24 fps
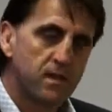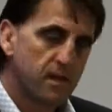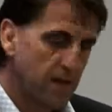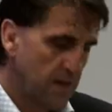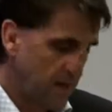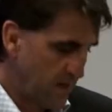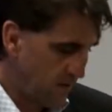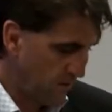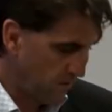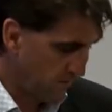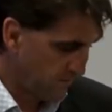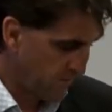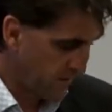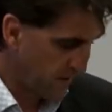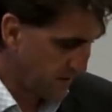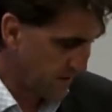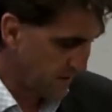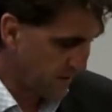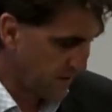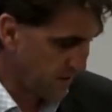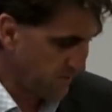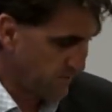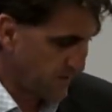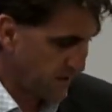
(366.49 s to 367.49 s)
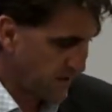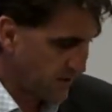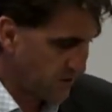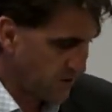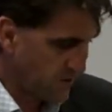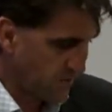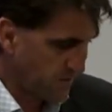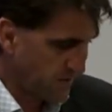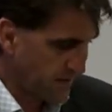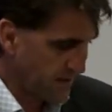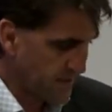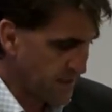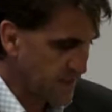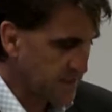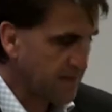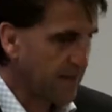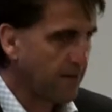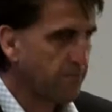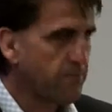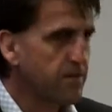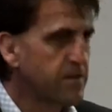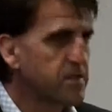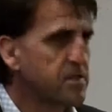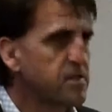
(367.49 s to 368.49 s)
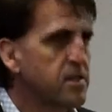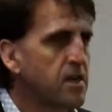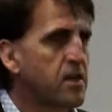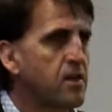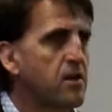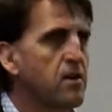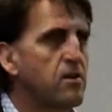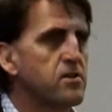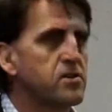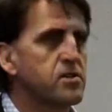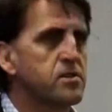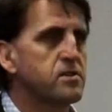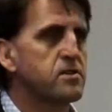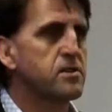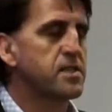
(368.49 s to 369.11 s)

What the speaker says: in your business because you'll be establishing a culture